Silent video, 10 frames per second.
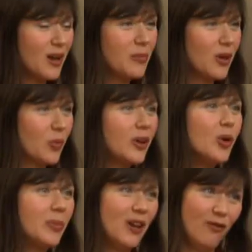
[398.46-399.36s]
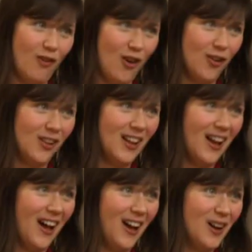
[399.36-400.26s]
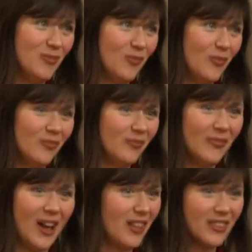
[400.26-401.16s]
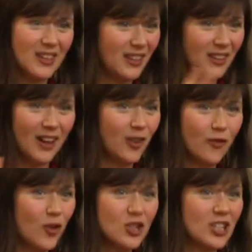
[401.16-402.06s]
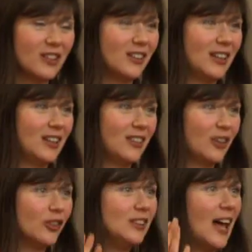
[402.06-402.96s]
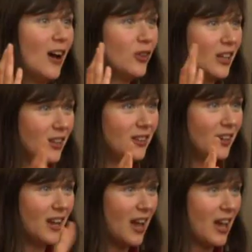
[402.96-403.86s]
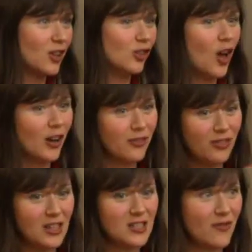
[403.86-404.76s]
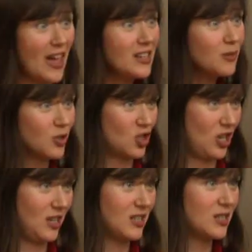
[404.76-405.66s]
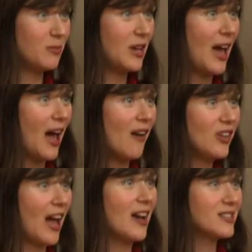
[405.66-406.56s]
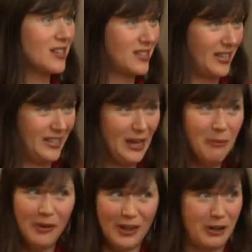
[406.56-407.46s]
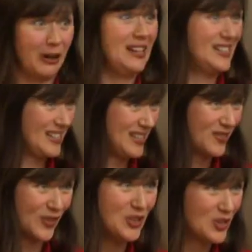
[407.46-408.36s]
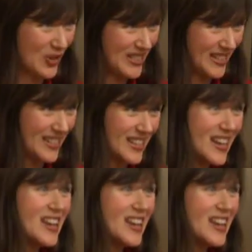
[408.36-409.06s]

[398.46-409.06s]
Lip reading: can be a real pitfall. Unfortunately, they're allowed in a lot of these vending machines to be having access to some of the craziest food choices.